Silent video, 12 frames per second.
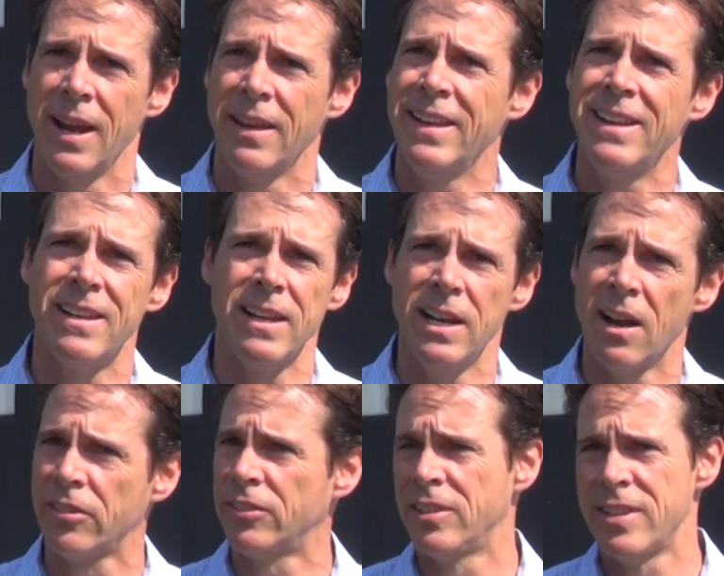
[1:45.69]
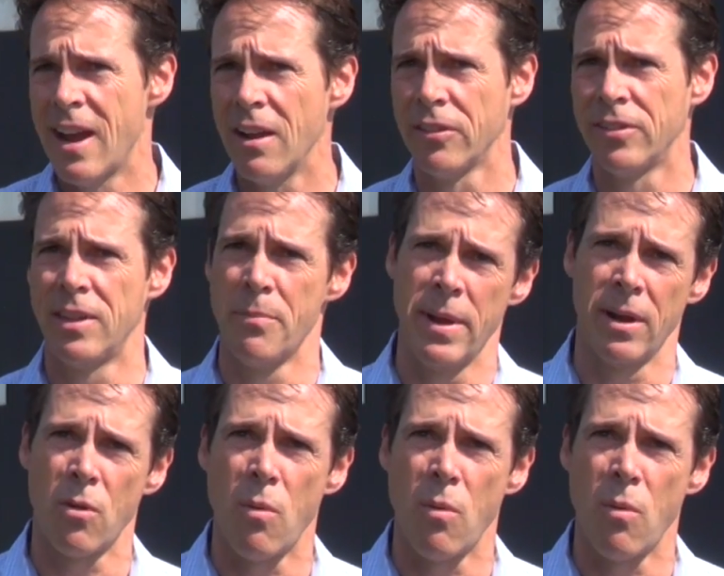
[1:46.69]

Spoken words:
And they didn't need us to tell us that they made a